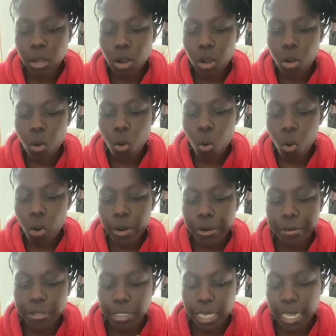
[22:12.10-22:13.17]

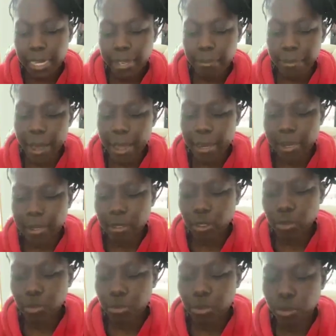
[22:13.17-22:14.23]
coerce anybody
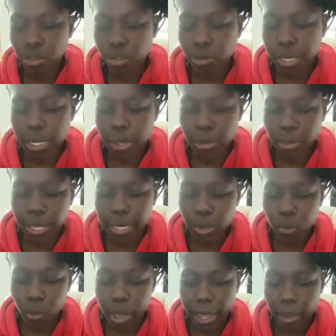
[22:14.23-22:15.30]
to treat you
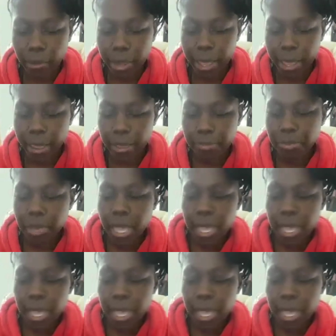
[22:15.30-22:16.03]
anyway, okay?